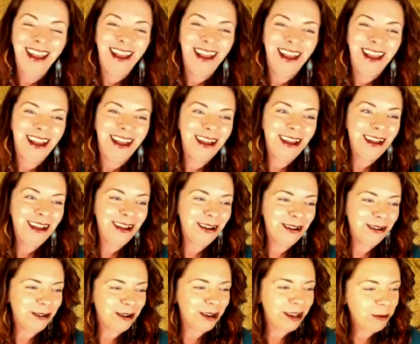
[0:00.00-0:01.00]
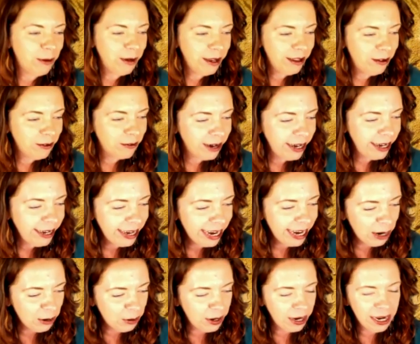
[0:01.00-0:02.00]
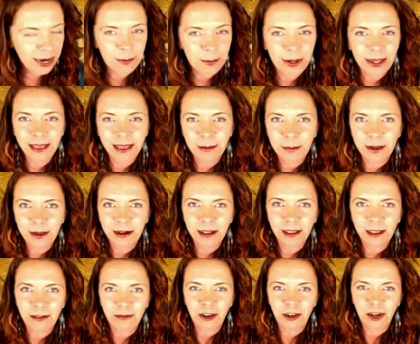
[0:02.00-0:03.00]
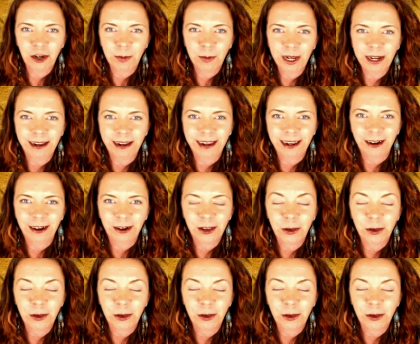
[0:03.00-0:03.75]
Oh, well, right now I'm in the middle of the Shemitah year, so